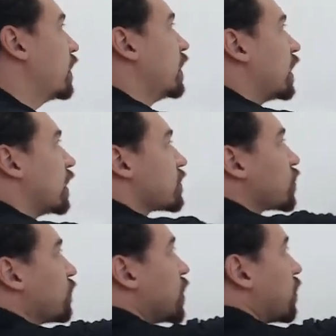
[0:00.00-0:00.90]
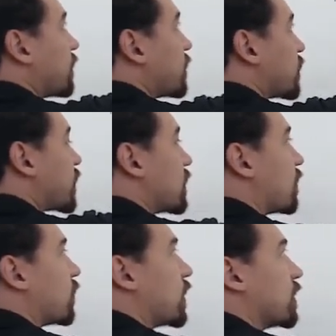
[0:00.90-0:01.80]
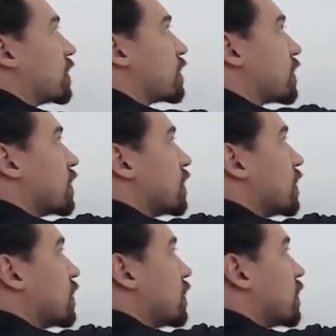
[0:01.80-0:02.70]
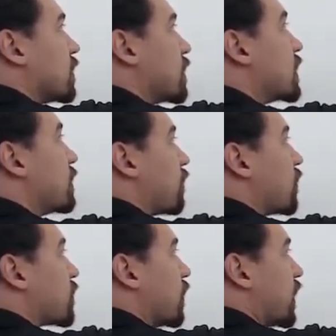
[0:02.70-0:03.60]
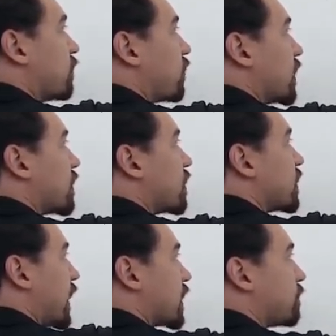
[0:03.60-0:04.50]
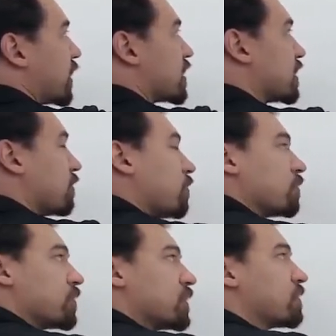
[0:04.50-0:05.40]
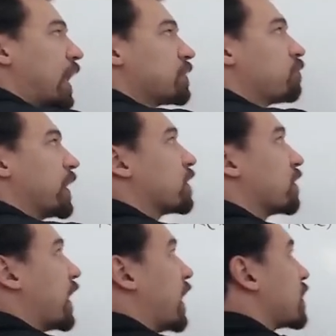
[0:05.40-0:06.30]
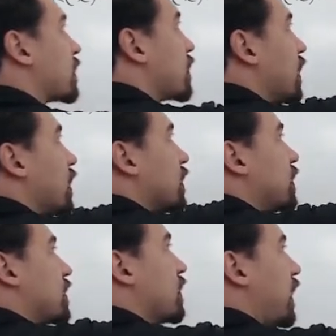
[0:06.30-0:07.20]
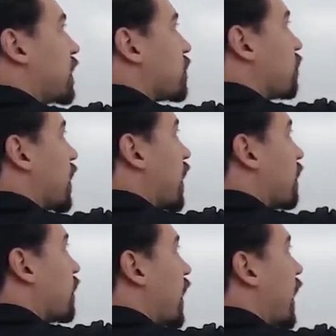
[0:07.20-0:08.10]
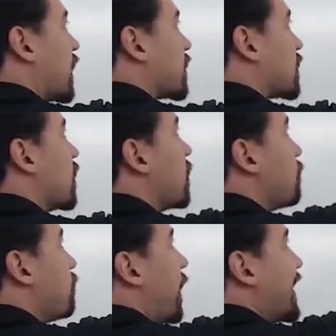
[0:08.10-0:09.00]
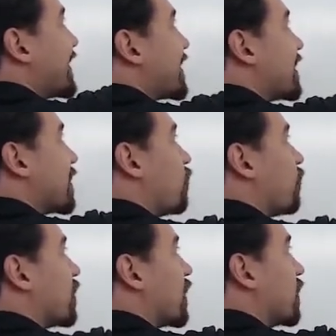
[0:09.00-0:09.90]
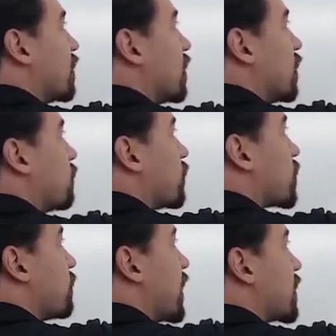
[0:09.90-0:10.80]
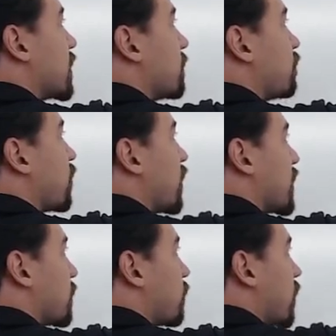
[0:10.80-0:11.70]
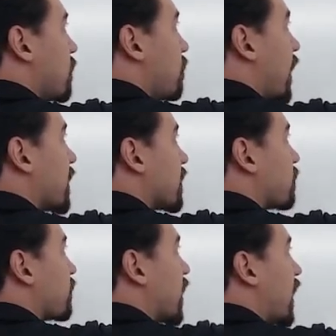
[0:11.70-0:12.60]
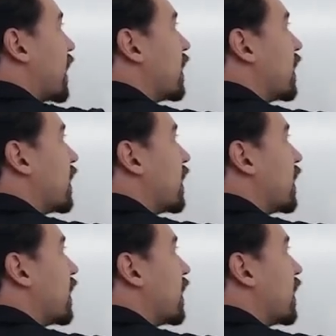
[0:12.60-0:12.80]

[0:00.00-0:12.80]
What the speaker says: And so we know our first 0 is 0. So I can write this as x minus 0 or just as regular x. This next one I have x minus this whole thing, which makes it plus 1 minus 3i.